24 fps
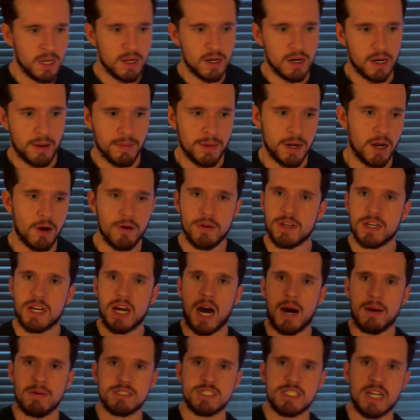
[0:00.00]
Let me know in the
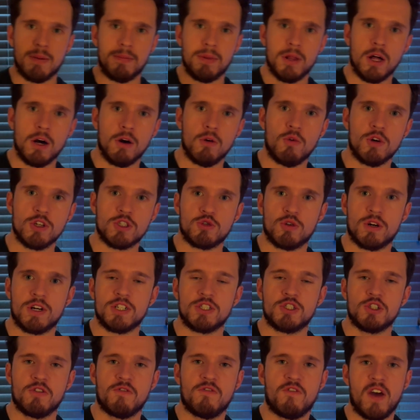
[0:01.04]
comments down below which one is
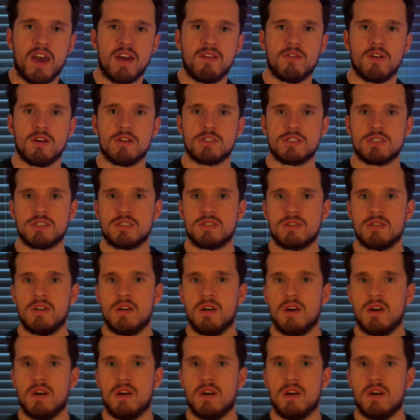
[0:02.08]
your favorites